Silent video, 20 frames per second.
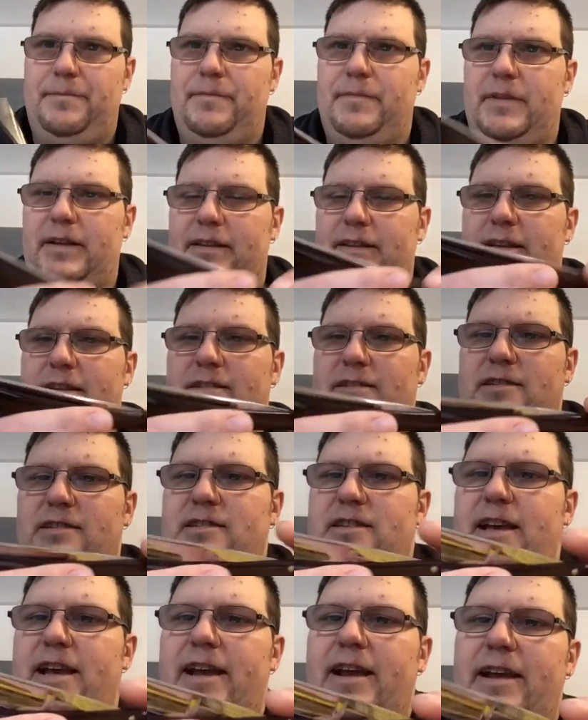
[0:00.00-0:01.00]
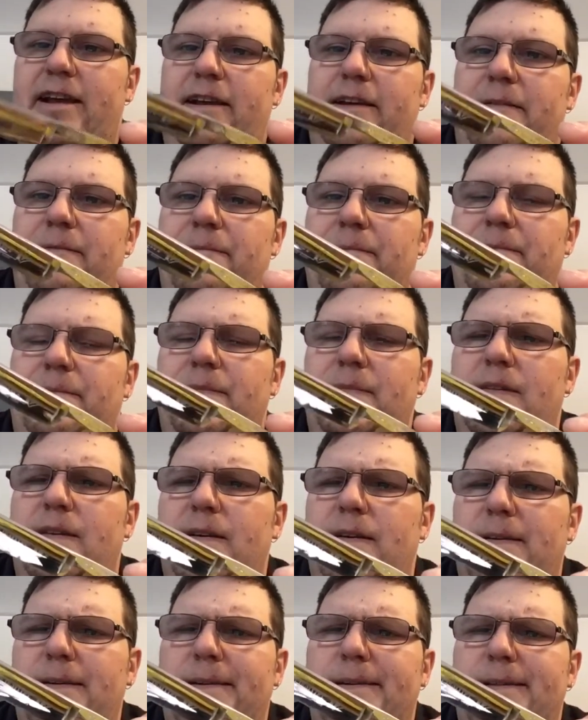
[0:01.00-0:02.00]
like this is a,
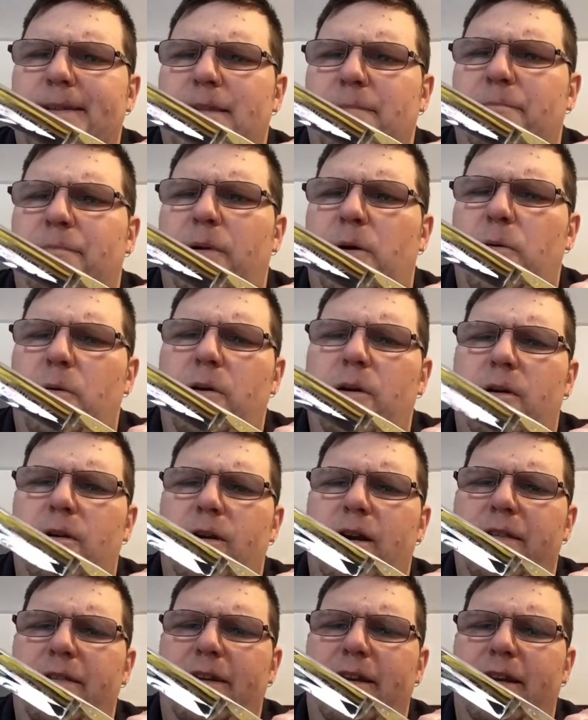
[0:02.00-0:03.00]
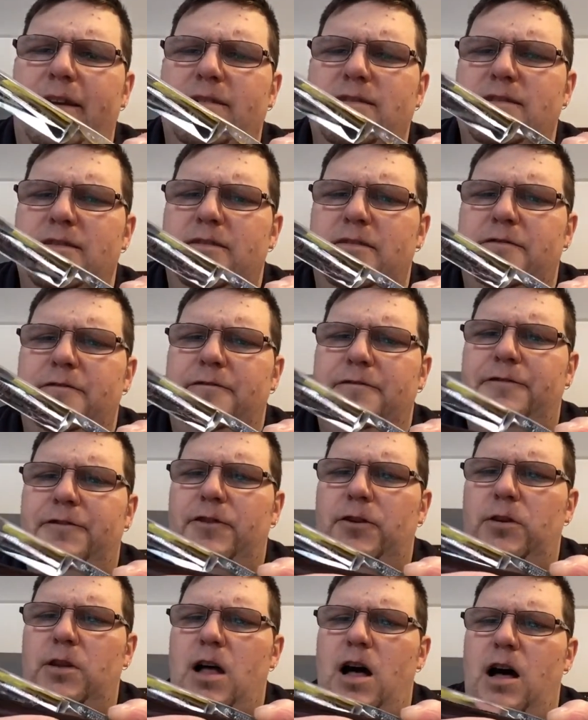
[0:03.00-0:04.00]
the Boker, I think, is a
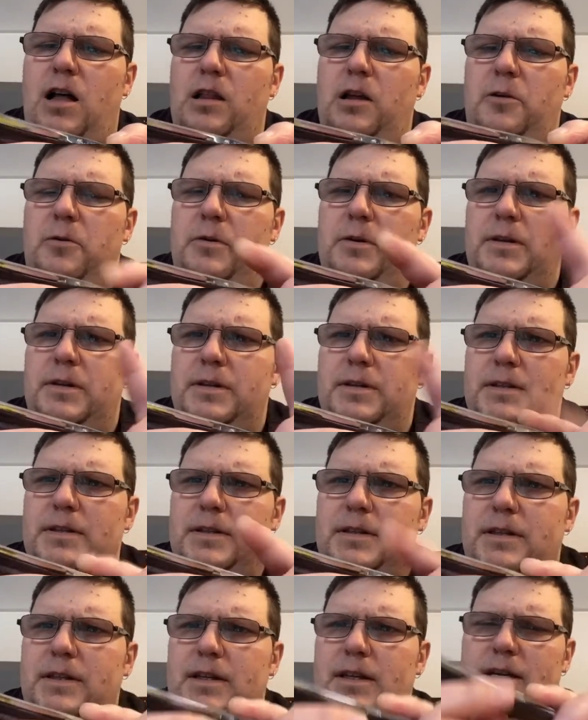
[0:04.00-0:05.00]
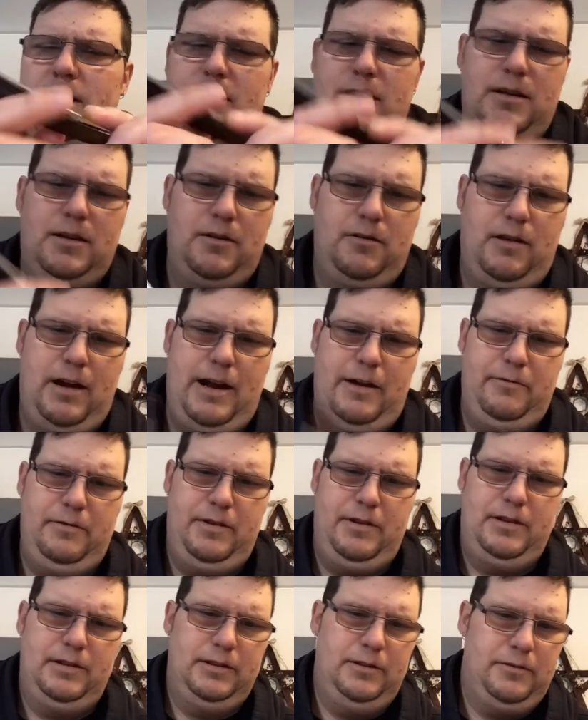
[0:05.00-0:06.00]
full hollow
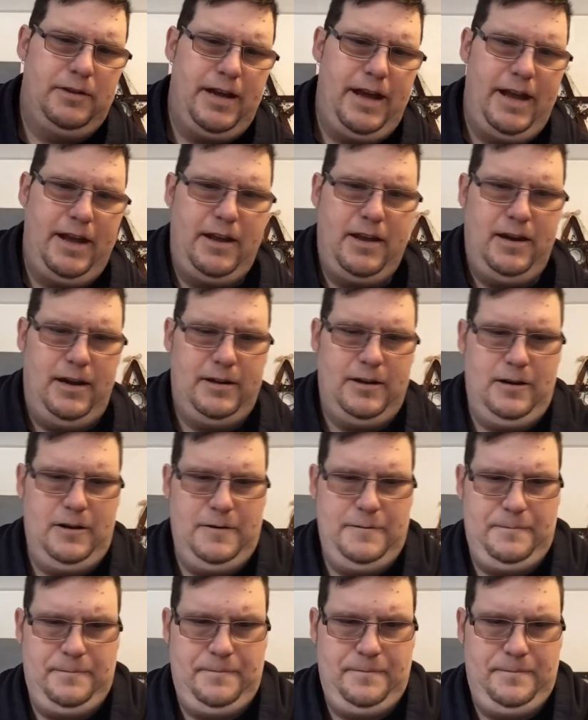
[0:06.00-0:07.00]
ground, the little king cutter.